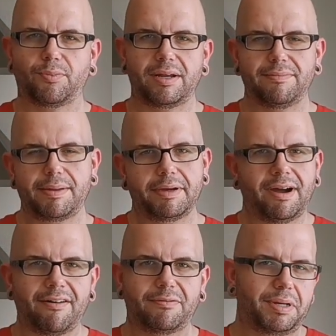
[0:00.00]
when maybe I'll
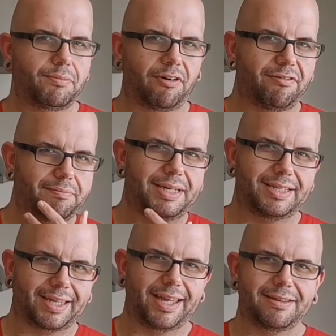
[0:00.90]
have a bit more of a
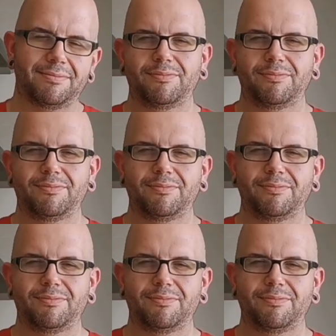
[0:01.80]
beard again,